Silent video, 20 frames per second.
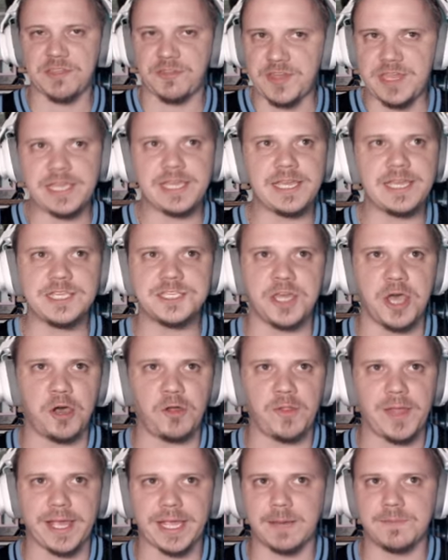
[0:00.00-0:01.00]
the thing is,
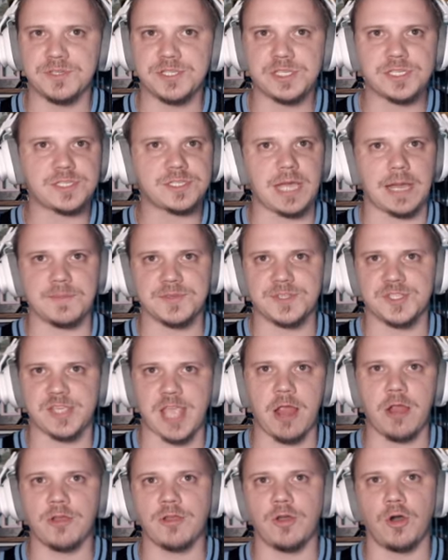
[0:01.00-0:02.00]
though, like I'm
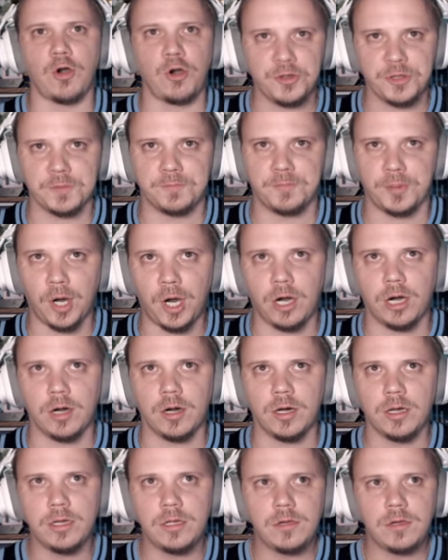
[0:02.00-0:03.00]
scared to hold the
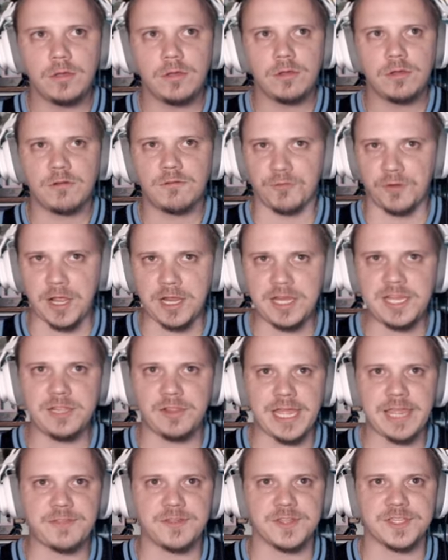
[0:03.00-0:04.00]
ball for any
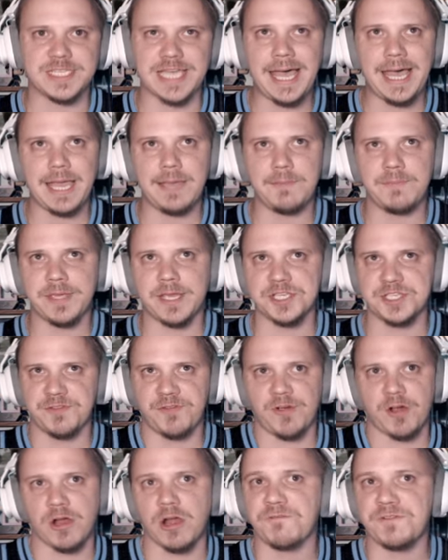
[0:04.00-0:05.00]
length of time because
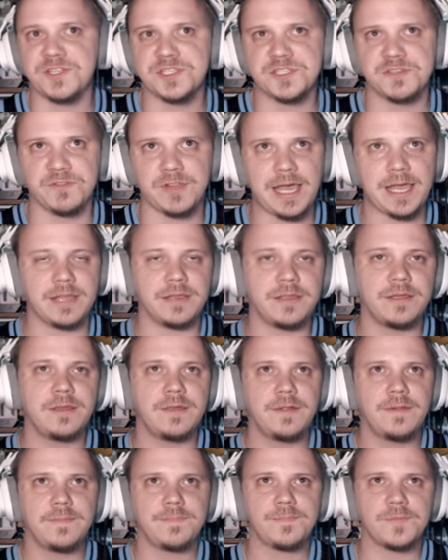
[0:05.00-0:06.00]
of our offensive line.
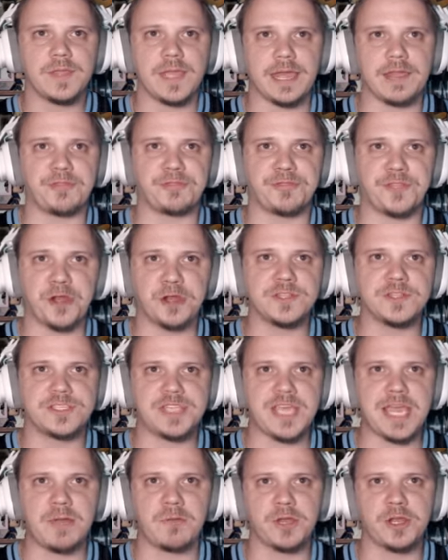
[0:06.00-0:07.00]
And 3rd and
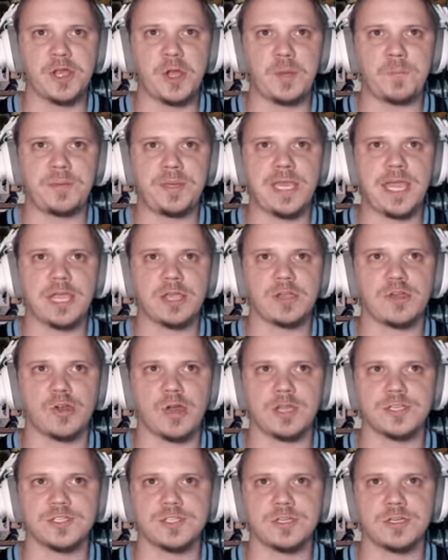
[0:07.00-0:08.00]
10, we're going to go PA
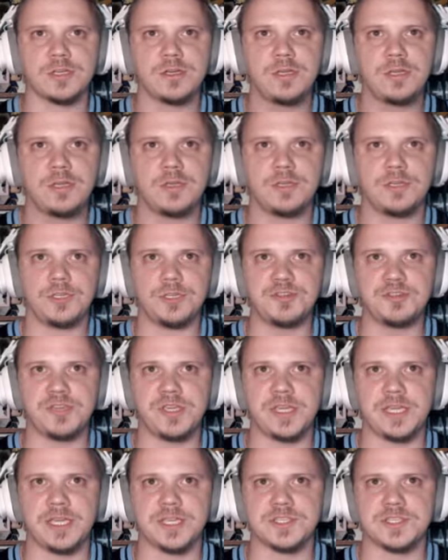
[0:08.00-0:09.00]
crosser.
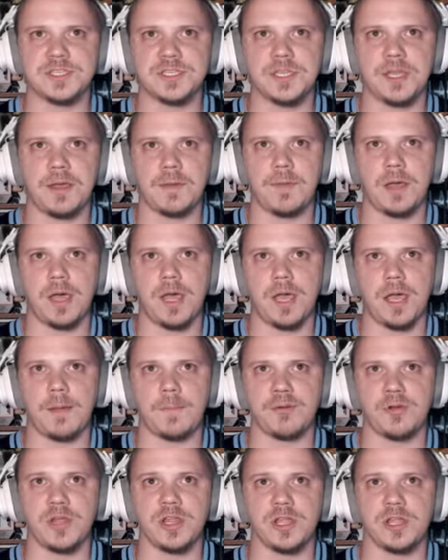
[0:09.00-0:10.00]
Usually get some
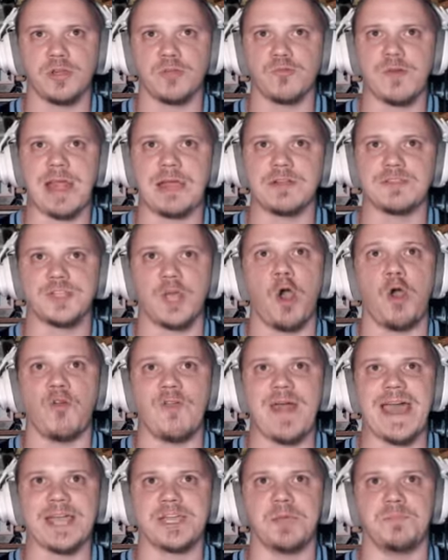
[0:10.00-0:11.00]
pretty good routes. Oh,
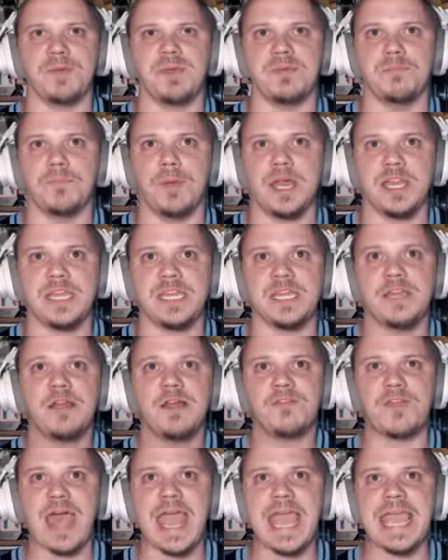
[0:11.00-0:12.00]
that could be money.
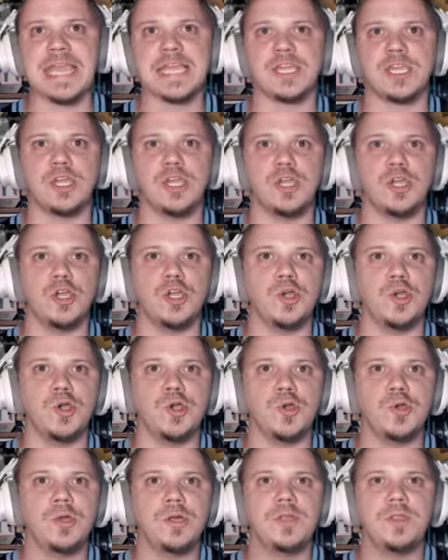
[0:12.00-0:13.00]
Thank
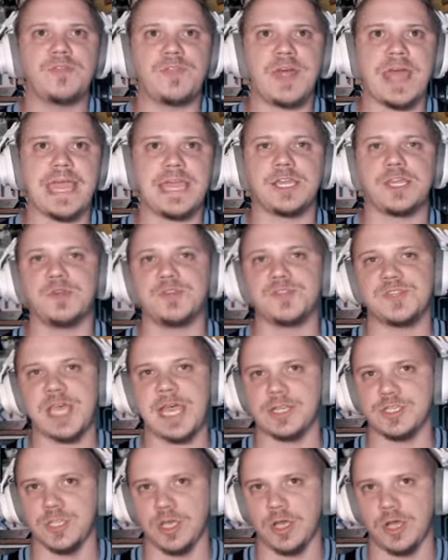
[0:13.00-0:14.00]
you. Thank you,
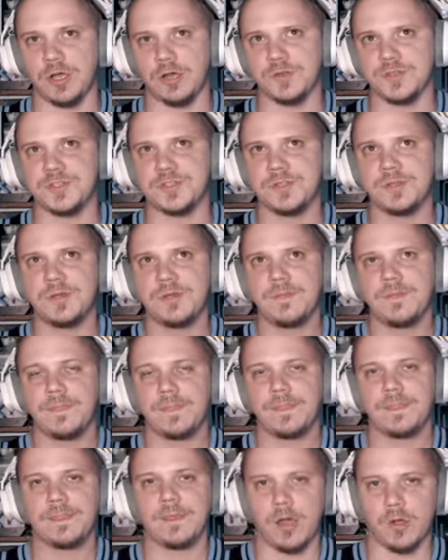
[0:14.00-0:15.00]
Zay Jones.
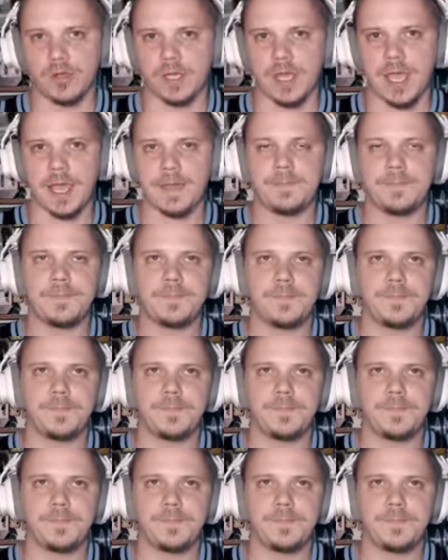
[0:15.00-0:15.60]
Okay.